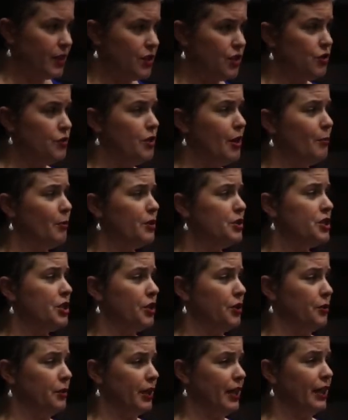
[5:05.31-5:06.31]
So number
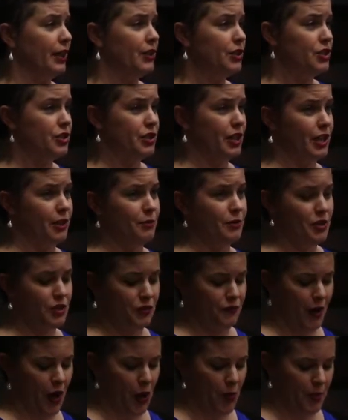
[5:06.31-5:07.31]
two, English language
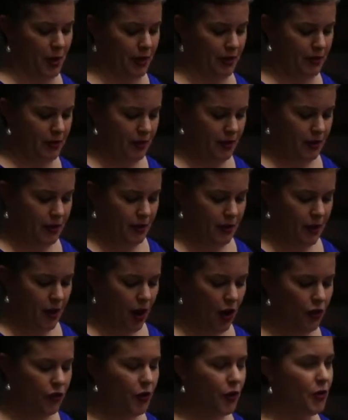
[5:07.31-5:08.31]
development.
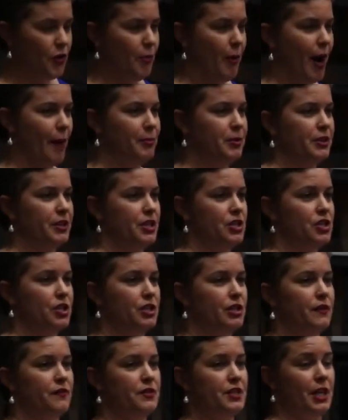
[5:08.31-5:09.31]
Although the
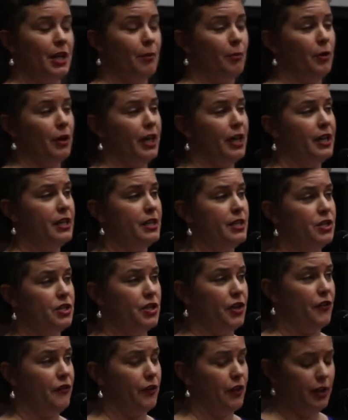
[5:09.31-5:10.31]
population of Santa Maria is
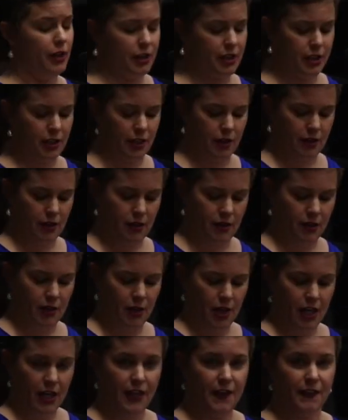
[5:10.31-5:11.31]
diverse
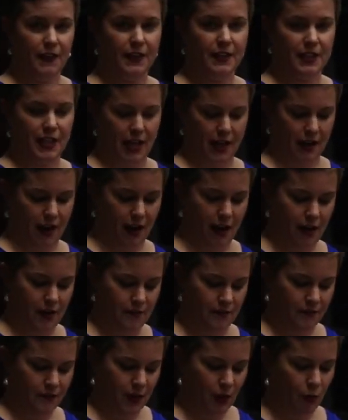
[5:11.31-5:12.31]
in the
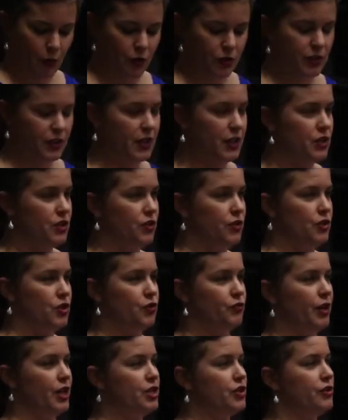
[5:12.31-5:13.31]
data, most of the students'
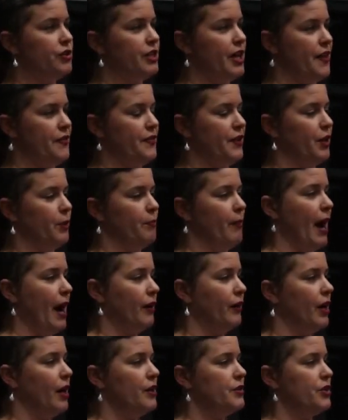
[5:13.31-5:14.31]
racial and ethnic
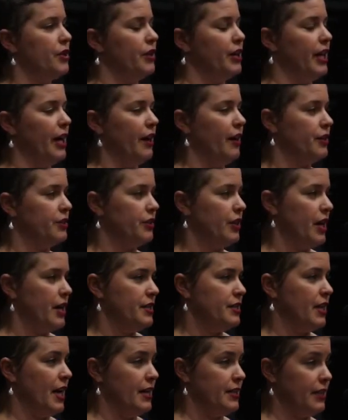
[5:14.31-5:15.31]
backgrounds are
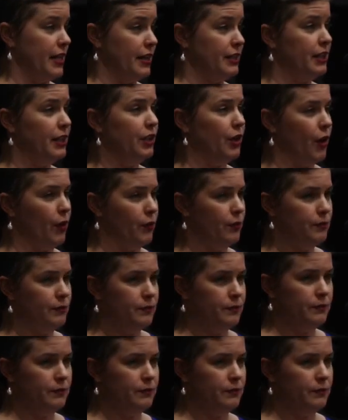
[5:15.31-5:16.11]
characterized as Latino.